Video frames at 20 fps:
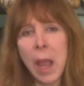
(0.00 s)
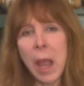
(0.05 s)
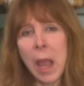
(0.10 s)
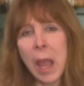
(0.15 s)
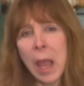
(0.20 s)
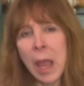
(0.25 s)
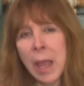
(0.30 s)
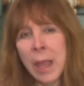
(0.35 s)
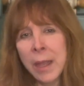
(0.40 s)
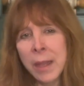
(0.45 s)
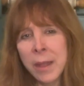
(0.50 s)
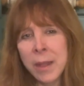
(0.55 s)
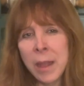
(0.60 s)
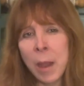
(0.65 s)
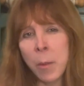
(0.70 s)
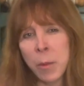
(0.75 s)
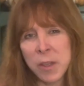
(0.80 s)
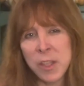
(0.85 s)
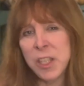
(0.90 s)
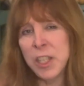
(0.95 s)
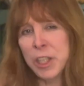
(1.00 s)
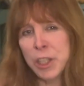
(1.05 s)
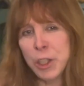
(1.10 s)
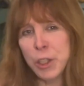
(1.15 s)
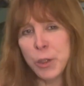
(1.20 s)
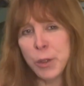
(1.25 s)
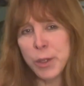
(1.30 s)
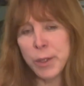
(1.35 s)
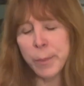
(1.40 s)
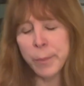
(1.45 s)
and I would still
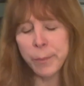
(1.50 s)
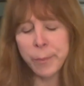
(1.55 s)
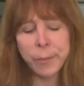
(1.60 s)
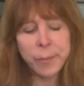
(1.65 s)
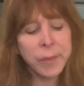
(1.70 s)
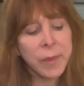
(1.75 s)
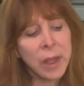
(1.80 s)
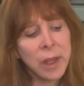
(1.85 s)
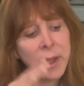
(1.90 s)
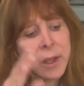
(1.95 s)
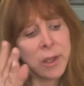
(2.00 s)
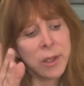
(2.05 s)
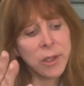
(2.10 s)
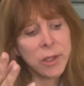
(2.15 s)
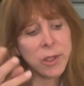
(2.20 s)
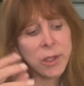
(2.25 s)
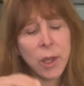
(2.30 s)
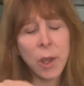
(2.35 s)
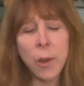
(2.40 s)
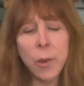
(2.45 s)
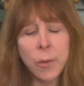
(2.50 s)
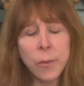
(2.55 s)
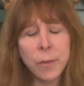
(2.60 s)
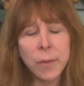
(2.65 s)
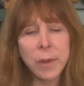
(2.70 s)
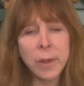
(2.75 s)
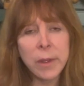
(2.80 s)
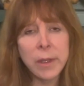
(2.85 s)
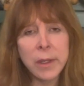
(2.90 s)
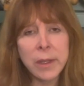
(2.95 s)
use them. So
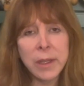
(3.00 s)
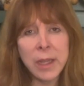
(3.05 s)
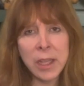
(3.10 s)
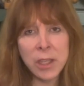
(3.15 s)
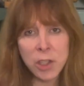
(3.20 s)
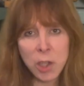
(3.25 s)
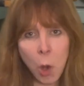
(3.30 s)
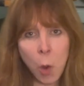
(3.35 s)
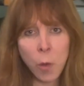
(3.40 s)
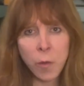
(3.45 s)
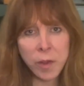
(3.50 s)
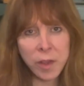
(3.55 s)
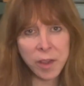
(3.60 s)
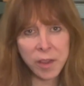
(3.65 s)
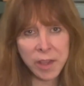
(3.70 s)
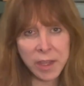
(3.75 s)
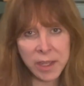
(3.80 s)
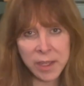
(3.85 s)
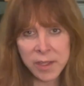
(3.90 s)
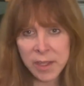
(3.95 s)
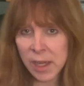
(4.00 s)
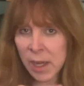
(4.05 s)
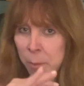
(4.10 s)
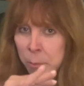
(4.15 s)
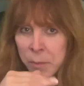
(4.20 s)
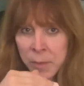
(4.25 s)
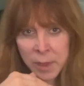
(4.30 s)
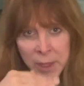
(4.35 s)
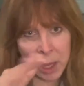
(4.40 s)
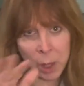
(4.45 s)
let's go over the things that
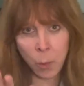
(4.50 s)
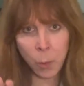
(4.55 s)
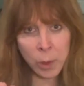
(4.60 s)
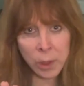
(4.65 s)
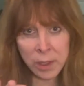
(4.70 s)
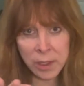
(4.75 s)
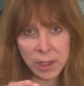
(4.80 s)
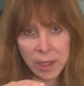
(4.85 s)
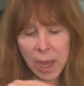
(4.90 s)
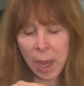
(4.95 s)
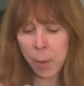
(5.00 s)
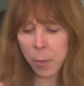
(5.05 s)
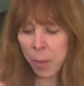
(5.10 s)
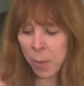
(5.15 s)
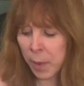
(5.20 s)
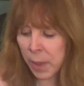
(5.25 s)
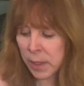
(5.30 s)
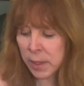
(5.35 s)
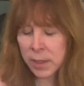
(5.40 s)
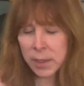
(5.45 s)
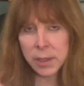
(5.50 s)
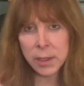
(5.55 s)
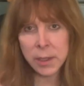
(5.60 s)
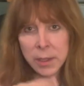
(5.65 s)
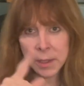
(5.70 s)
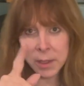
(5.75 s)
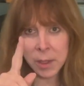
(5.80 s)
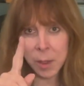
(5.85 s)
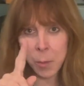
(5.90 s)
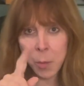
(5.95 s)
I'm not willing to compromise.
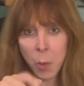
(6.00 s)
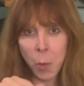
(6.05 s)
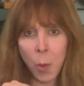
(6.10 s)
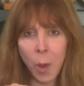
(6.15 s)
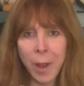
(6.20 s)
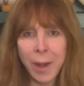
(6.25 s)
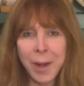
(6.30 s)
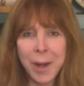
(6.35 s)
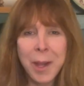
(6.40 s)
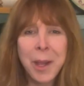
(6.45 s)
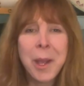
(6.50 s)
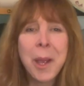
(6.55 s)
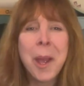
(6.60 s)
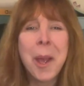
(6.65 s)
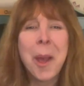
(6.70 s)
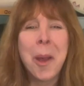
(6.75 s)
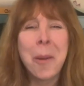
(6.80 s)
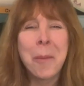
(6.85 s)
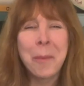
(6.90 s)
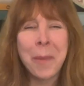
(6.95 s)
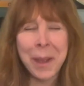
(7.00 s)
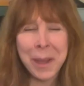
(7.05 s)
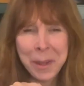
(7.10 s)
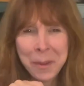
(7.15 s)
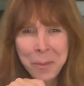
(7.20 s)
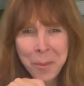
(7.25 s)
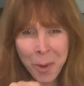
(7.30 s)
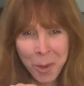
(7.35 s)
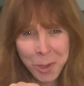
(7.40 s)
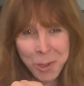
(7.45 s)
Number one, my
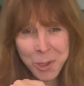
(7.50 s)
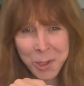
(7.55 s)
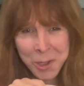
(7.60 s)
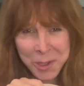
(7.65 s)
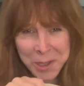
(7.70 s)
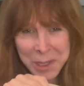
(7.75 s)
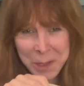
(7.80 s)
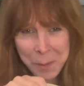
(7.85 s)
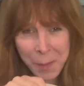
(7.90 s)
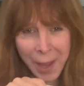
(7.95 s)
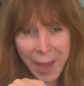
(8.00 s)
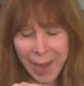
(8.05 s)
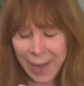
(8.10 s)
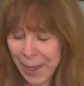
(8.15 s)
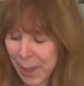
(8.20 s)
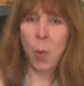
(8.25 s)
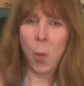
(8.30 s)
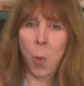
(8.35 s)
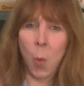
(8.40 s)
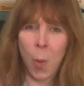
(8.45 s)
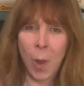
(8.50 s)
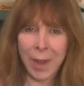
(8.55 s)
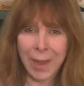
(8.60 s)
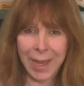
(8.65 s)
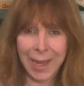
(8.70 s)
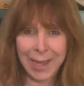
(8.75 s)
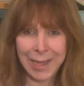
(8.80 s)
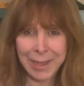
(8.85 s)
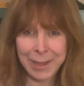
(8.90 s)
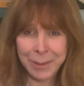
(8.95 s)
emergency bag. Voila.
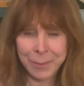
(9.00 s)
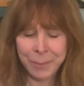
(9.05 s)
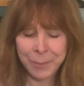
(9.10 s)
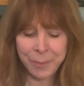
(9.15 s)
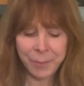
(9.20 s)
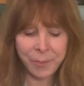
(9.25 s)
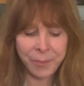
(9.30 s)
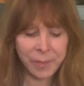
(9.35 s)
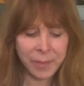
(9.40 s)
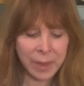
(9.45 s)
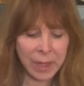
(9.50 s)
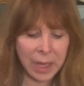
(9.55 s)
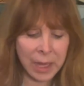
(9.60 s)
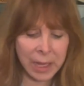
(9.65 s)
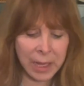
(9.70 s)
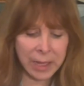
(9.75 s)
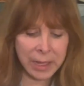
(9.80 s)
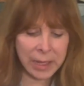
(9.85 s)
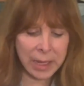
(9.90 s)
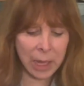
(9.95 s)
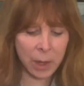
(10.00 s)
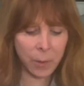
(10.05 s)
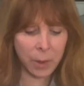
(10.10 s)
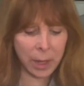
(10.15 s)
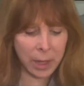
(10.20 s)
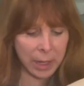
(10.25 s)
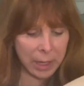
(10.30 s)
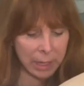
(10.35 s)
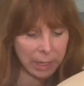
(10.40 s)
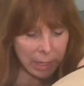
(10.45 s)
Now,
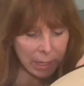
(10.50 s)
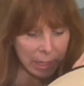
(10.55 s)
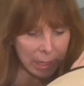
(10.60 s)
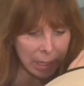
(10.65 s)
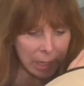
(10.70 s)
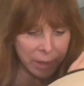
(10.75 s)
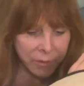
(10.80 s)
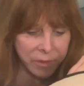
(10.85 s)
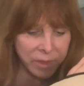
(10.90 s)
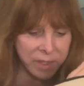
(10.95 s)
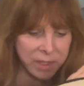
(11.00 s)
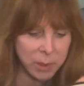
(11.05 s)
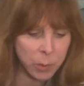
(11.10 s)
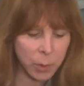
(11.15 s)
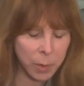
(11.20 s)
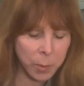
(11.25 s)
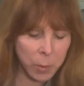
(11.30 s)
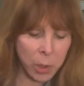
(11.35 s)
I have to see where I'm